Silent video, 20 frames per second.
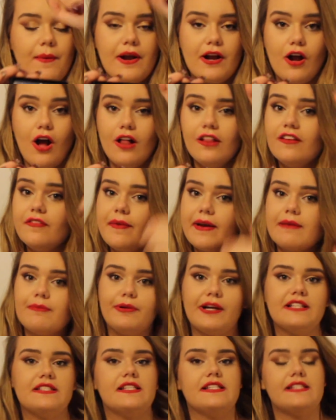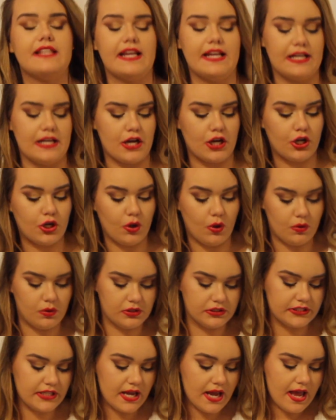wear all of my bracelets in
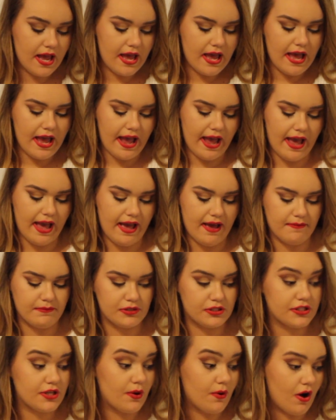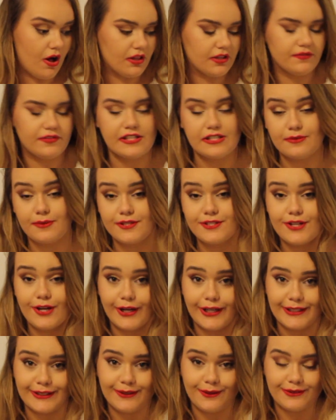gold. Um, so all of these ones
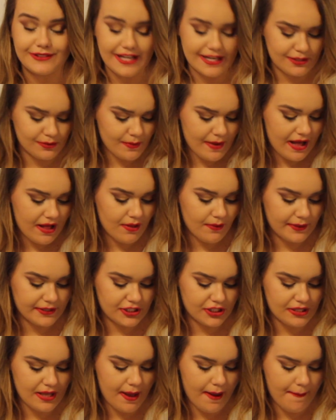are in gold as well, which is